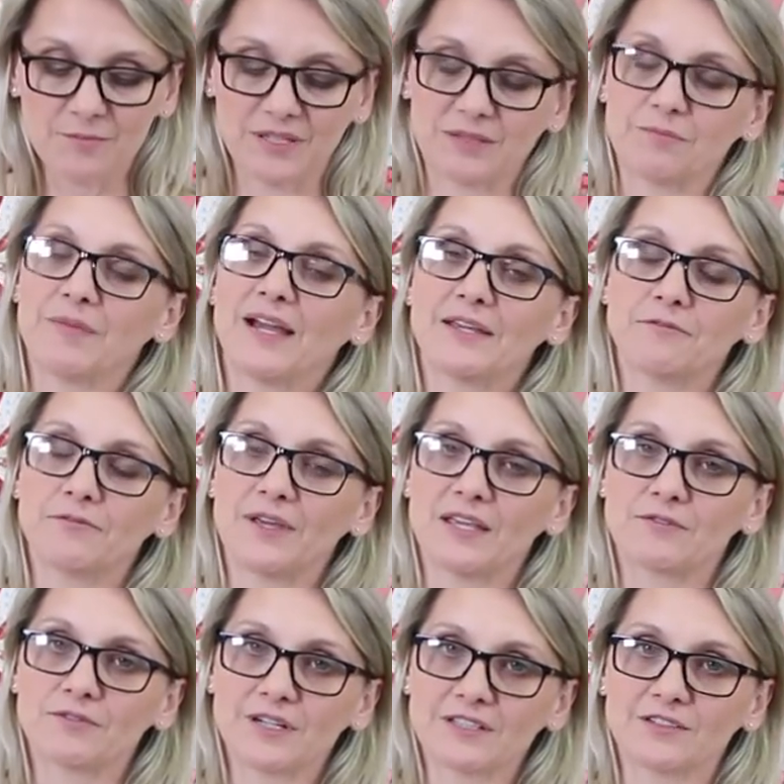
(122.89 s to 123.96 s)
But my
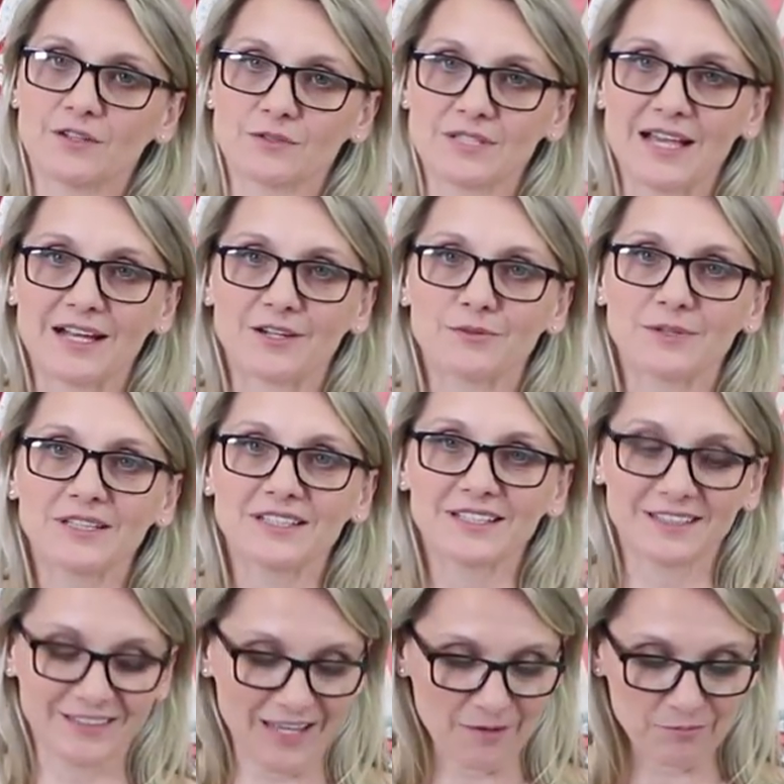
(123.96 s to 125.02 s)
favorite, those
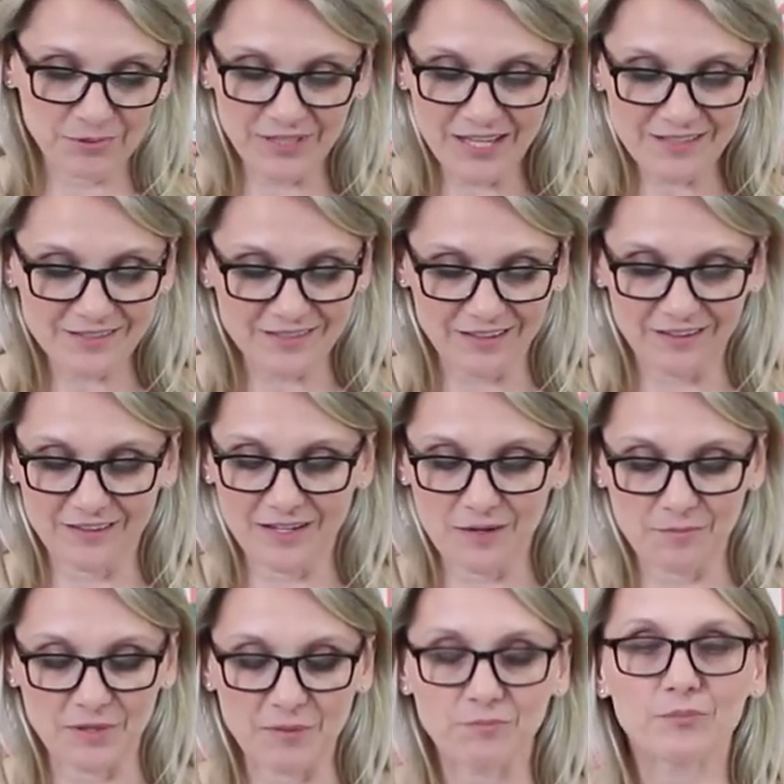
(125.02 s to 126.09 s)
acrylic templates, they're
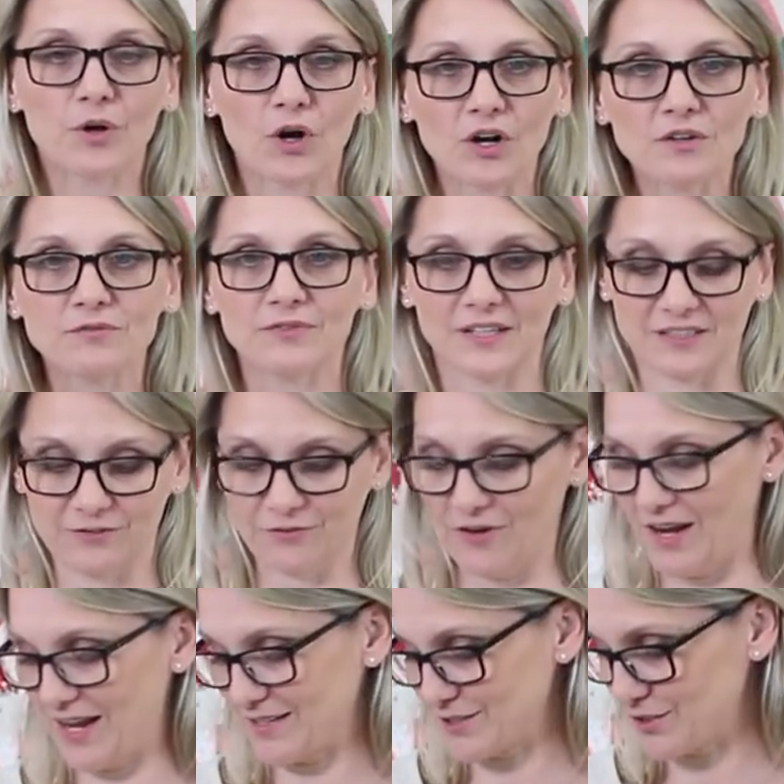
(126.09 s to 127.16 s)
gonna be perfect
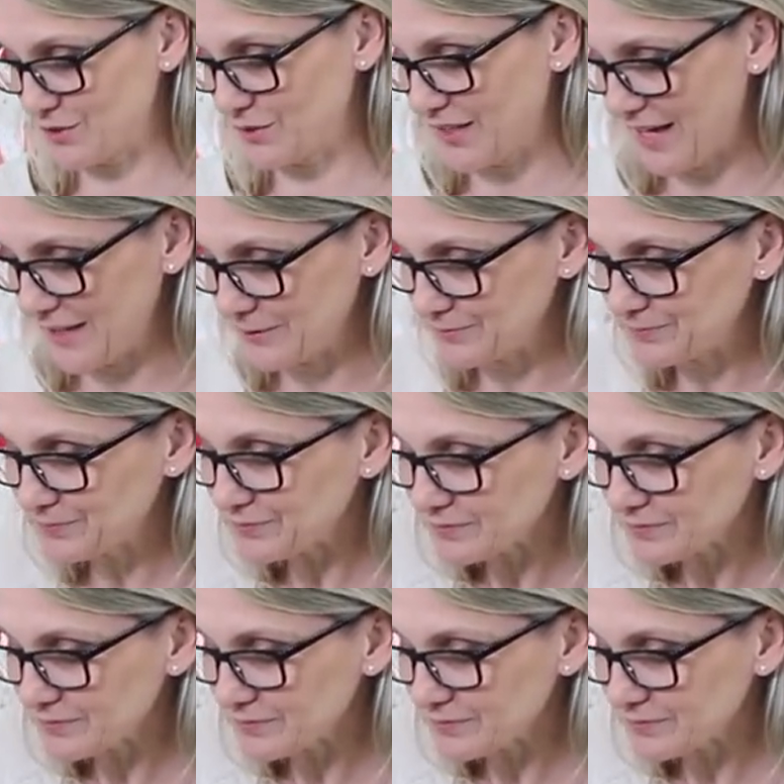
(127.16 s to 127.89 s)
for us today.